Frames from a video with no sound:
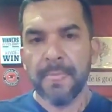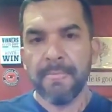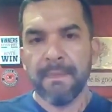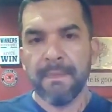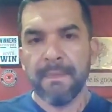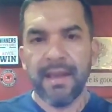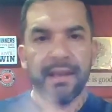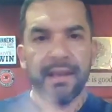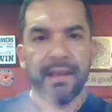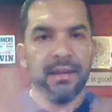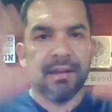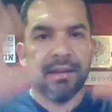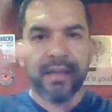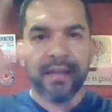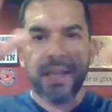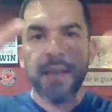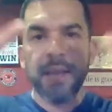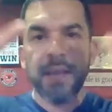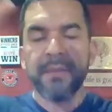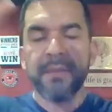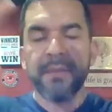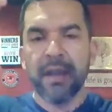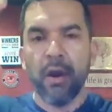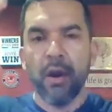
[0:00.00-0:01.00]
and
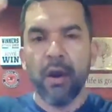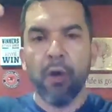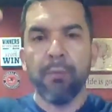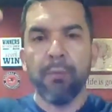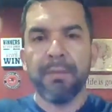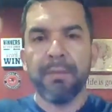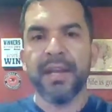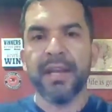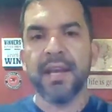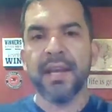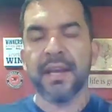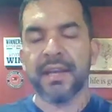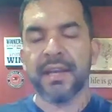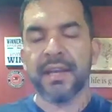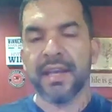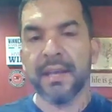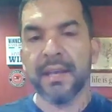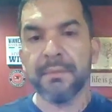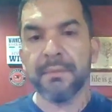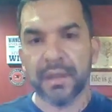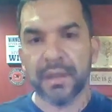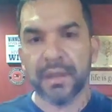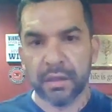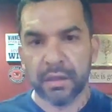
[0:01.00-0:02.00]
keep the opening and
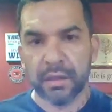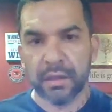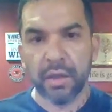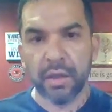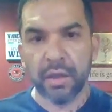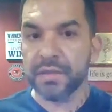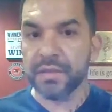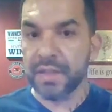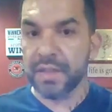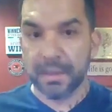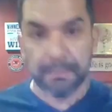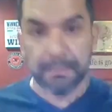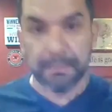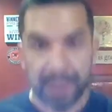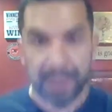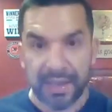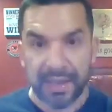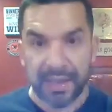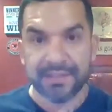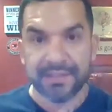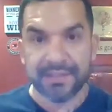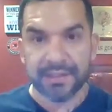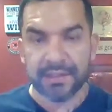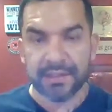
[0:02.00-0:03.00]
keep the closing
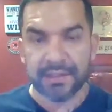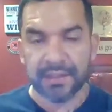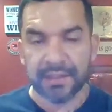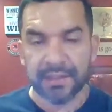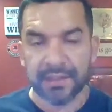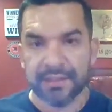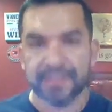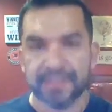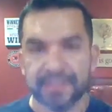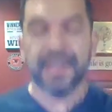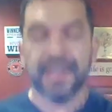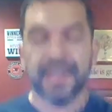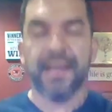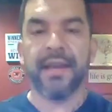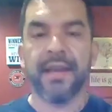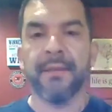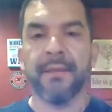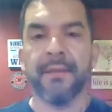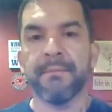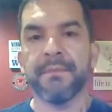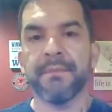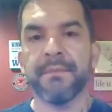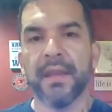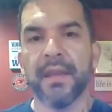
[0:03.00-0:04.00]
basically the
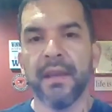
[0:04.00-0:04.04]
same